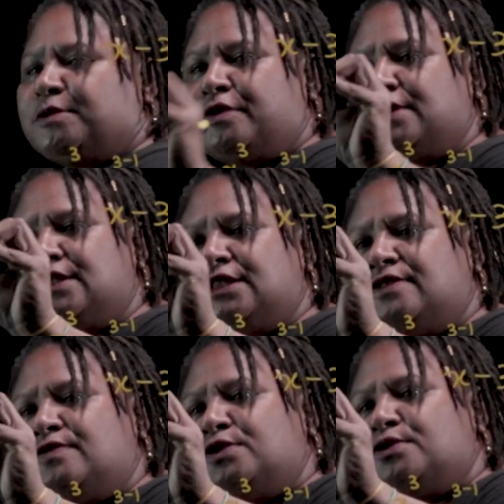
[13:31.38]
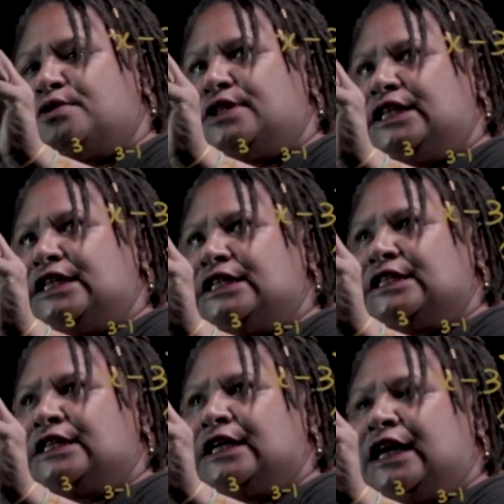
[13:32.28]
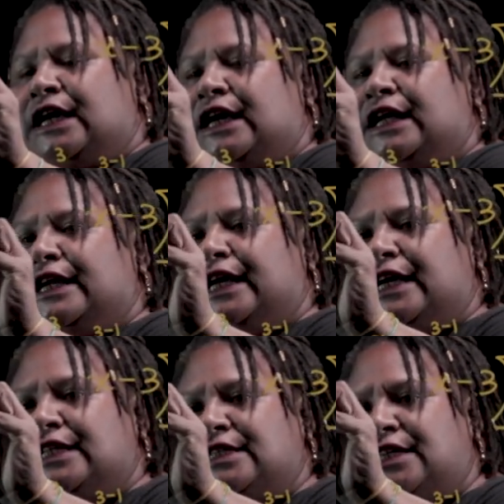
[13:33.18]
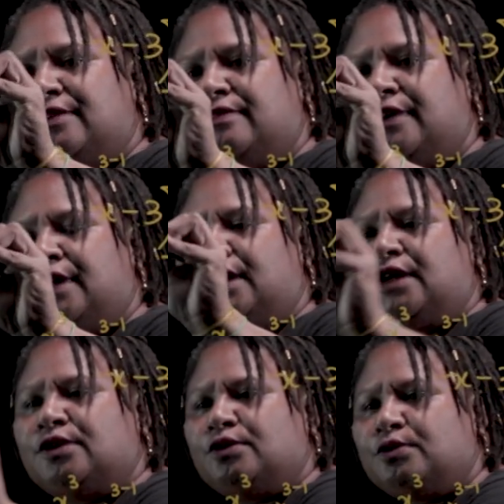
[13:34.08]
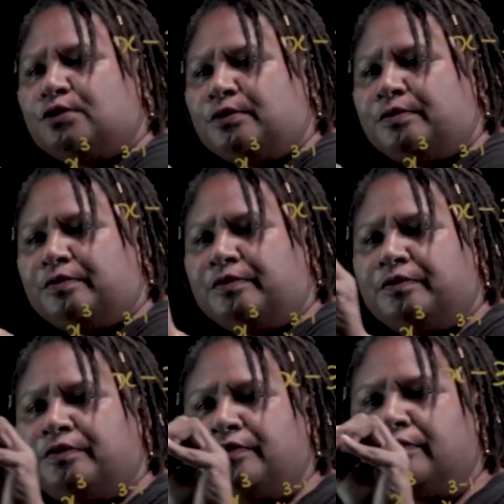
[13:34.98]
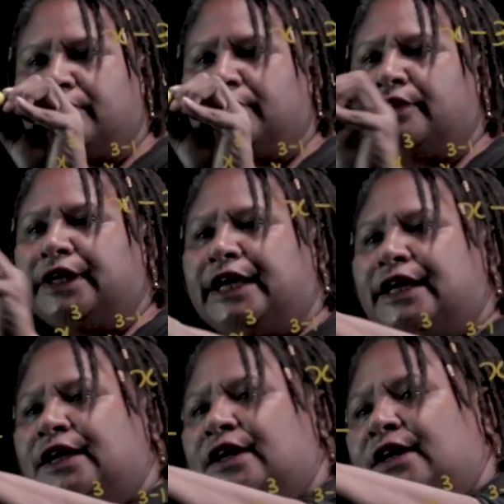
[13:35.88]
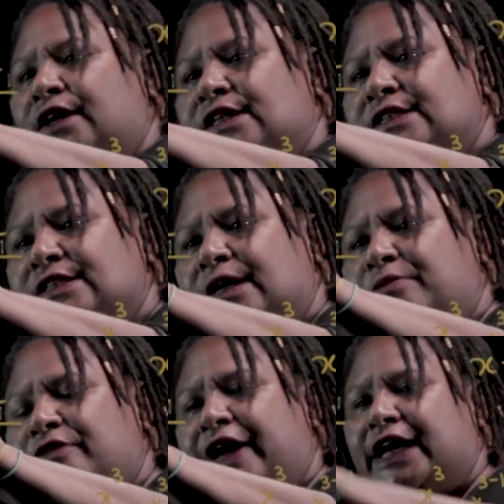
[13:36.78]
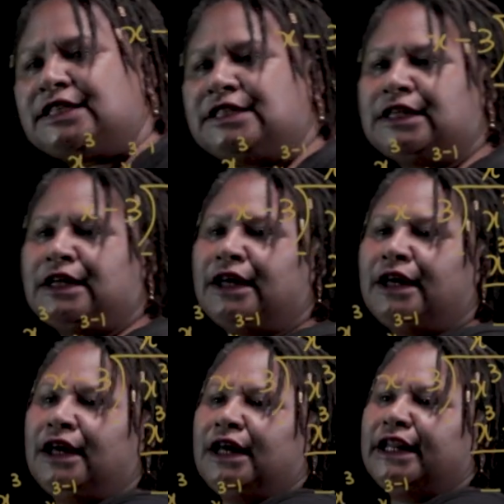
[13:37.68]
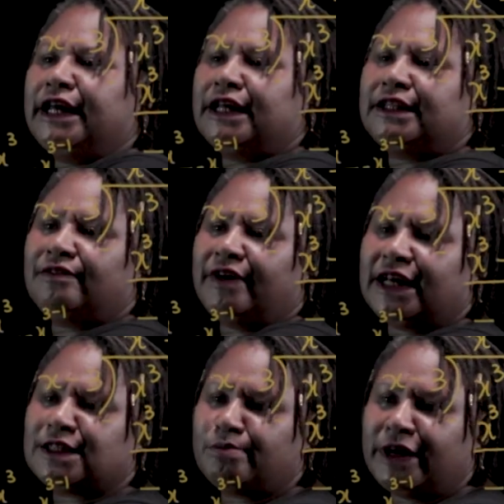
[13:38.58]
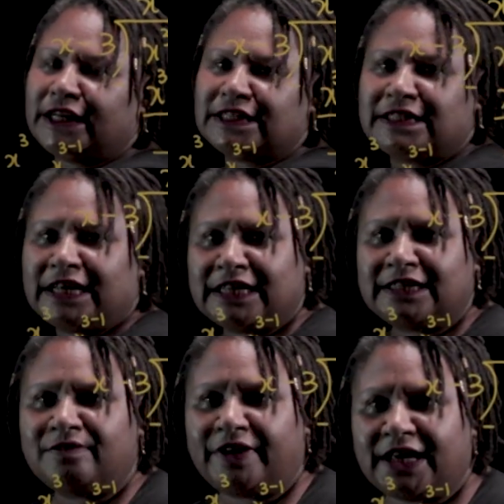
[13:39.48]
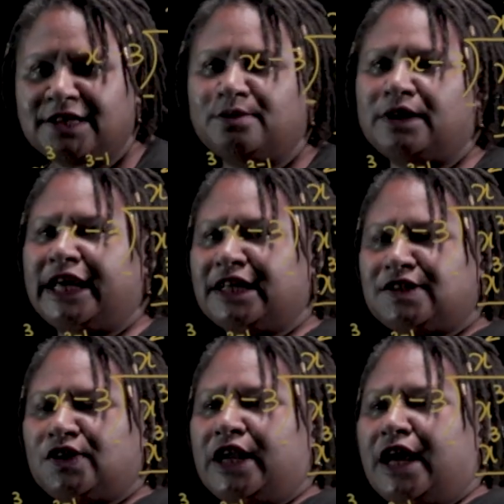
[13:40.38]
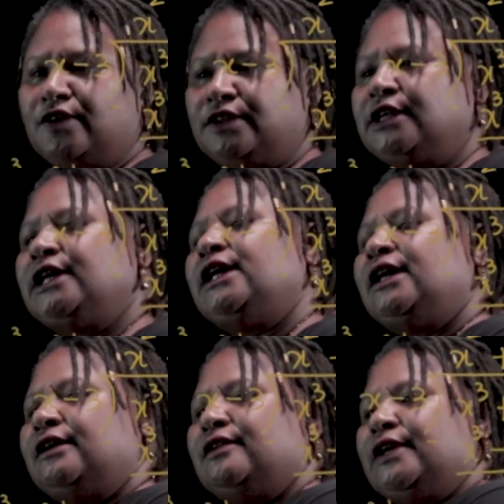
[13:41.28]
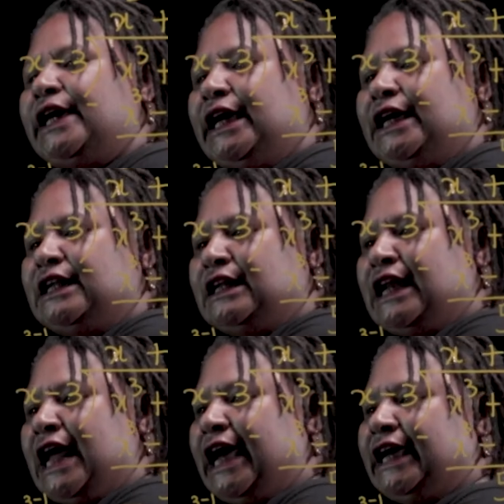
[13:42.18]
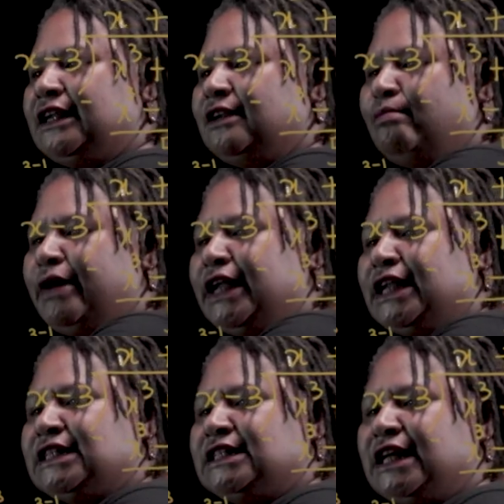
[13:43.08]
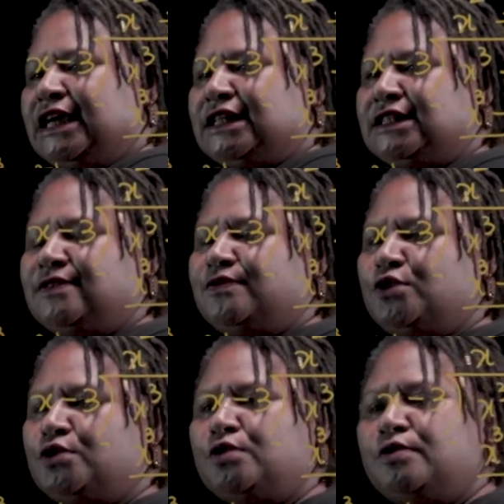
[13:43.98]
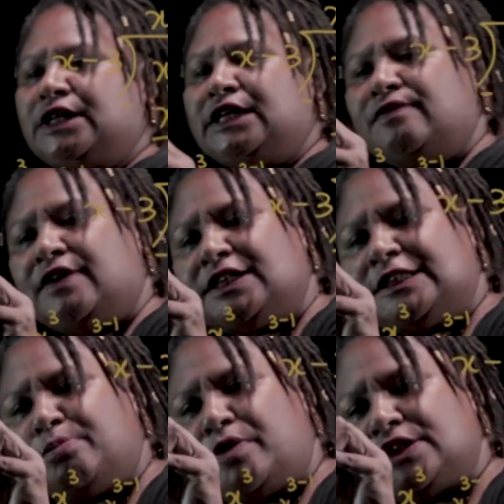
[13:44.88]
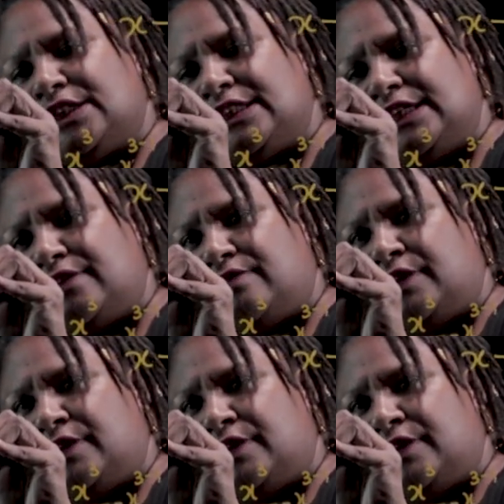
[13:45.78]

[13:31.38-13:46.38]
positive 2 is negative 2. Okay? Subtract. Negative x minus negative x will cancel out. Okay? 9 minus negative 2 will give us positive